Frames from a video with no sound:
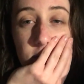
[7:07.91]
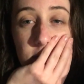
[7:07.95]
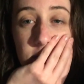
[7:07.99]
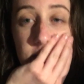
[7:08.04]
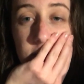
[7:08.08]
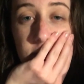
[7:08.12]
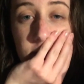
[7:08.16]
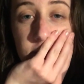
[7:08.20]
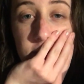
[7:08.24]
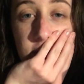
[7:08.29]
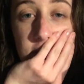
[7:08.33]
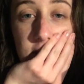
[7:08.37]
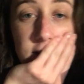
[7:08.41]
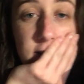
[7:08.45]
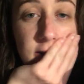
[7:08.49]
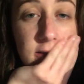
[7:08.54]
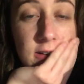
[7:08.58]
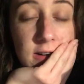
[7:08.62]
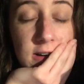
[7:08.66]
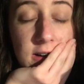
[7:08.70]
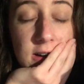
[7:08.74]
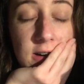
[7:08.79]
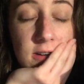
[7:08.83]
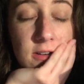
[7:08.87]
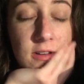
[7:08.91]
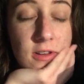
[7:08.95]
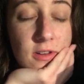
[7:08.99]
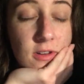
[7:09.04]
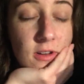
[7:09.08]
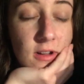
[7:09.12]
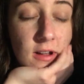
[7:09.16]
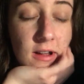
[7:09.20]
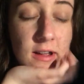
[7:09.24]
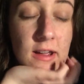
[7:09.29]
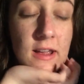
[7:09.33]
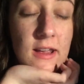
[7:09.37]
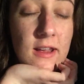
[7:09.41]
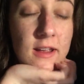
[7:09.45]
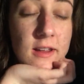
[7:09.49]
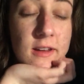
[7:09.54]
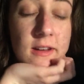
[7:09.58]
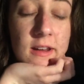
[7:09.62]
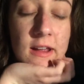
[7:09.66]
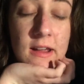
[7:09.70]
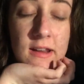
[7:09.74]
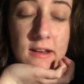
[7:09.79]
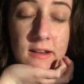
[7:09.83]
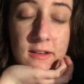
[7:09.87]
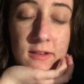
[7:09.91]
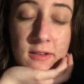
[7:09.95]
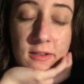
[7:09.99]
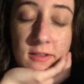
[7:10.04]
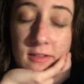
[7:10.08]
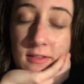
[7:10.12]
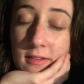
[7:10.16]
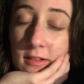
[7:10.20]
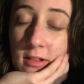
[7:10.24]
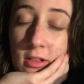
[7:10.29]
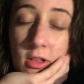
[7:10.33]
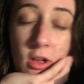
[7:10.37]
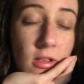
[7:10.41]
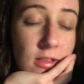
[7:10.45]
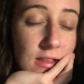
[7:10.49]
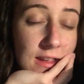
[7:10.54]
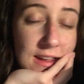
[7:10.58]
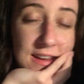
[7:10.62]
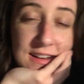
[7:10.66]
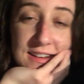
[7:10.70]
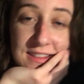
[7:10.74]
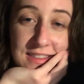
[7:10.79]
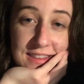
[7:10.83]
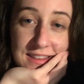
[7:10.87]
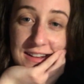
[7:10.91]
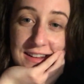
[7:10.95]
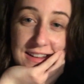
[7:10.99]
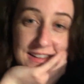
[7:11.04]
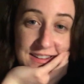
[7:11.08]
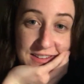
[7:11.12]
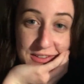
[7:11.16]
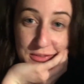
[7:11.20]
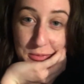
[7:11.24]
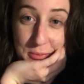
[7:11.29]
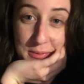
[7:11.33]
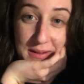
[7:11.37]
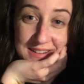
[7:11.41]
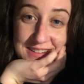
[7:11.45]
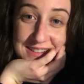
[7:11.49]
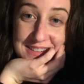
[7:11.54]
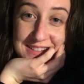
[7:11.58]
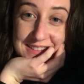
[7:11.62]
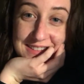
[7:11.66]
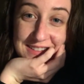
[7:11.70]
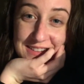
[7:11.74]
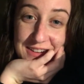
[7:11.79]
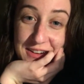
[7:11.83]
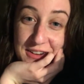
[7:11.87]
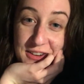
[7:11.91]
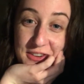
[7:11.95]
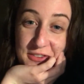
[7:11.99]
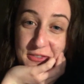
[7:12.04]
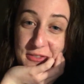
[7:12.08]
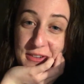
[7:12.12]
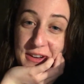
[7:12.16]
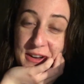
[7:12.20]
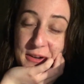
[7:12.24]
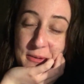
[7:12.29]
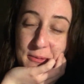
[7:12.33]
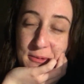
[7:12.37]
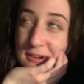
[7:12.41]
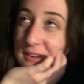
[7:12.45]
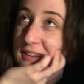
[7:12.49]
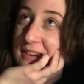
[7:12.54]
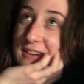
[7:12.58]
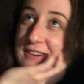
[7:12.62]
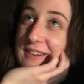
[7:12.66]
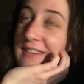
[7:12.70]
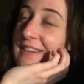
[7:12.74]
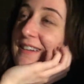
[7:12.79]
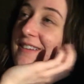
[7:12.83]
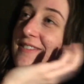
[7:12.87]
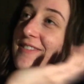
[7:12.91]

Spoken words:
I'm very, very tired, and it's a lot later than I expected to go to bed, but I don't